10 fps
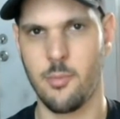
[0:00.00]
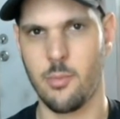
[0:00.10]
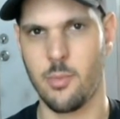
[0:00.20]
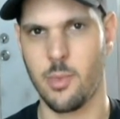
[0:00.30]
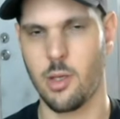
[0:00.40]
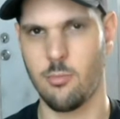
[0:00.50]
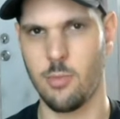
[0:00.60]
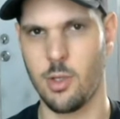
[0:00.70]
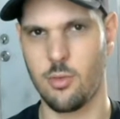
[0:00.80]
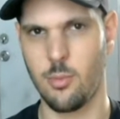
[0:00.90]
But
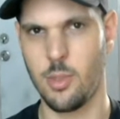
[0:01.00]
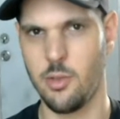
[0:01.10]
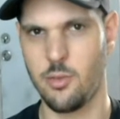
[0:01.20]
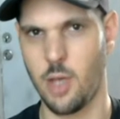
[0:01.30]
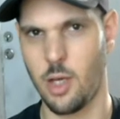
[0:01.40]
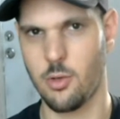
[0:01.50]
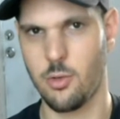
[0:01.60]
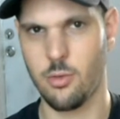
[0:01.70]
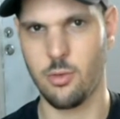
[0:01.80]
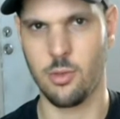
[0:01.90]
some of these cycles,
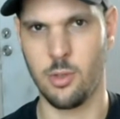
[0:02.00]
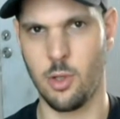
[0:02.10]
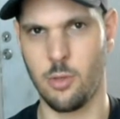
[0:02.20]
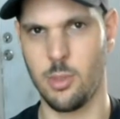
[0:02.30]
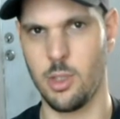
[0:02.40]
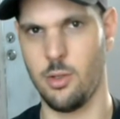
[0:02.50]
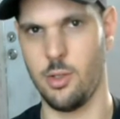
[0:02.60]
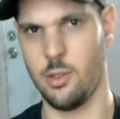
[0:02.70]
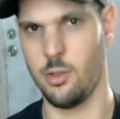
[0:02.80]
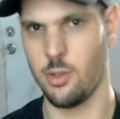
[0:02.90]
notably the
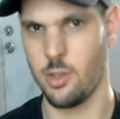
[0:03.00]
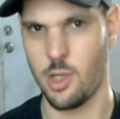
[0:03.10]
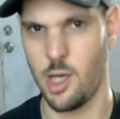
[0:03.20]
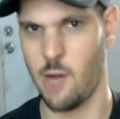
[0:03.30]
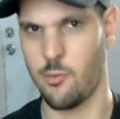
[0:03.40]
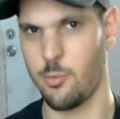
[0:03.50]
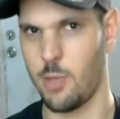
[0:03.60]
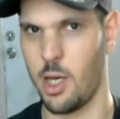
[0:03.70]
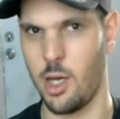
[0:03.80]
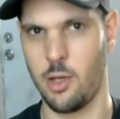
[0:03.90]

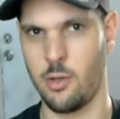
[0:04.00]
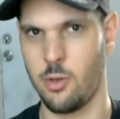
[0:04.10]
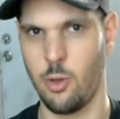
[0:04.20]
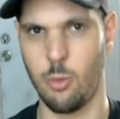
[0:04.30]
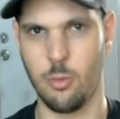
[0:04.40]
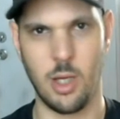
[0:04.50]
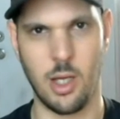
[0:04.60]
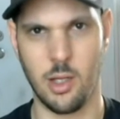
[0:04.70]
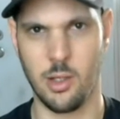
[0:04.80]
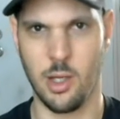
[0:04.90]
Everyman, Uberman,
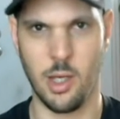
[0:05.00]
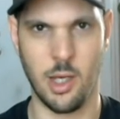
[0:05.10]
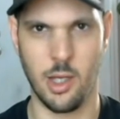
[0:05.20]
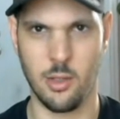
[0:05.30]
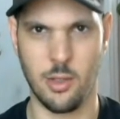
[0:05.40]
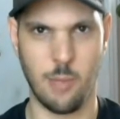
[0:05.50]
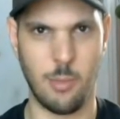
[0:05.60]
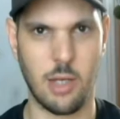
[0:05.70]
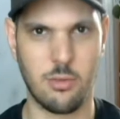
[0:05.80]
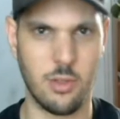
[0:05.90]
and
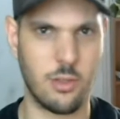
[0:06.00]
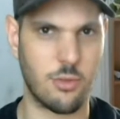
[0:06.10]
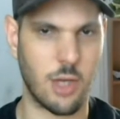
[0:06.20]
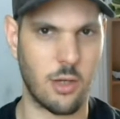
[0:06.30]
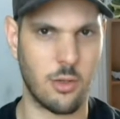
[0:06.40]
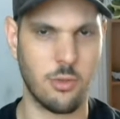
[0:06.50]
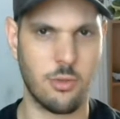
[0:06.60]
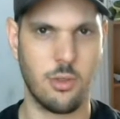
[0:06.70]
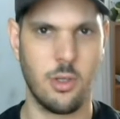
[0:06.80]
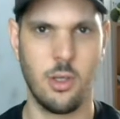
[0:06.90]
Dymaxion cycles,
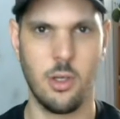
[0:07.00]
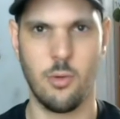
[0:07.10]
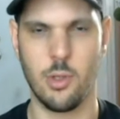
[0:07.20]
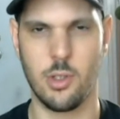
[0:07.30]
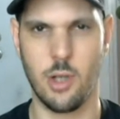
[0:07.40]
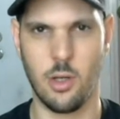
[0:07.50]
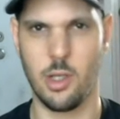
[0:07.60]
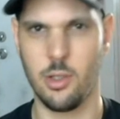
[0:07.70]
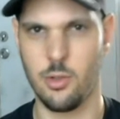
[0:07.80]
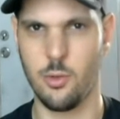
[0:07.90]
which I'll get into
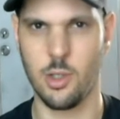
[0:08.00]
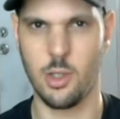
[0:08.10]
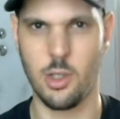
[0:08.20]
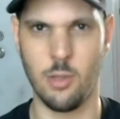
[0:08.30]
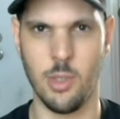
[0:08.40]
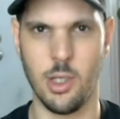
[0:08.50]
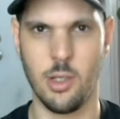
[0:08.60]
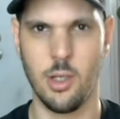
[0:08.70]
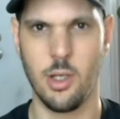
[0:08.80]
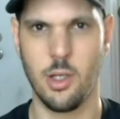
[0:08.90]
in a little bit,
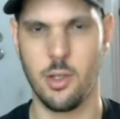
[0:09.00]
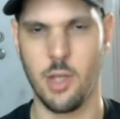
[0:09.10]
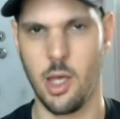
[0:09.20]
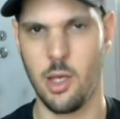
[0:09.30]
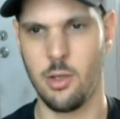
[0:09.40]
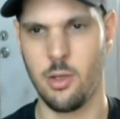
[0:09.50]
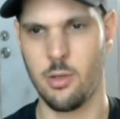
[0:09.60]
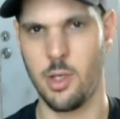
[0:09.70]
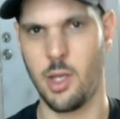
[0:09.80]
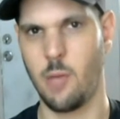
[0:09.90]
they
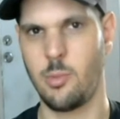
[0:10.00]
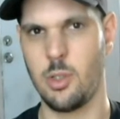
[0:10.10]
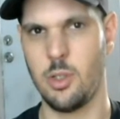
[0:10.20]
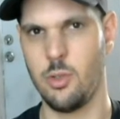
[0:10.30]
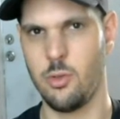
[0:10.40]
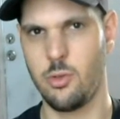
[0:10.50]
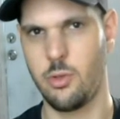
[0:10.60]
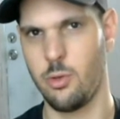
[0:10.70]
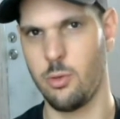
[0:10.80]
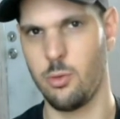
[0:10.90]
enable you
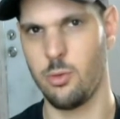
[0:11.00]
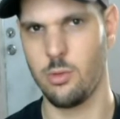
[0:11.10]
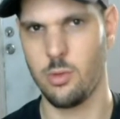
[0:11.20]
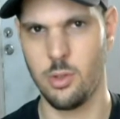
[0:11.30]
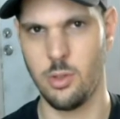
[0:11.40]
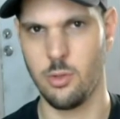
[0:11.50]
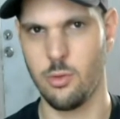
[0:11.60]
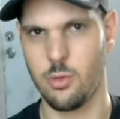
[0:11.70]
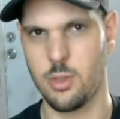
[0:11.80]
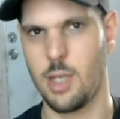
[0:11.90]
to use
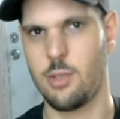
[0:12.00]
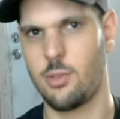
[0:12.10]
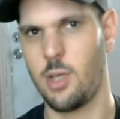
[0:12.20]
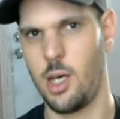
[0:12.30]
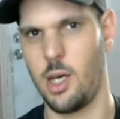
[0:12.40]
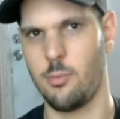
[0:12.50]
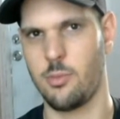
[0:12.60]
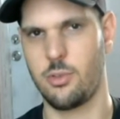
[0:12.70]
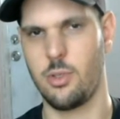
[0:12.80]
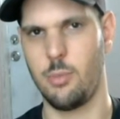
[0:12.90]
less time
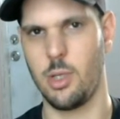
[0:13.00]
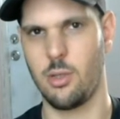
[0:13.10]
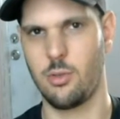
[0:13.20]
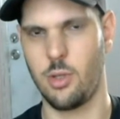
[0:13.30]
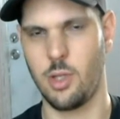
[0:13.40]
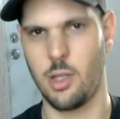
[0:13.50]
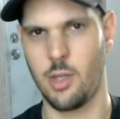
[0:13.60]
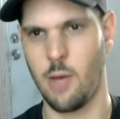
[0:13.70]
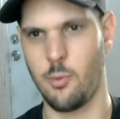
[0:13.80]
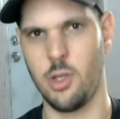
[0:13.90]
sleeping so that way
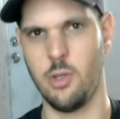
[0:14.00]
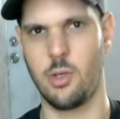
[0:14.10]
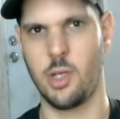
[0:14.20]
you can have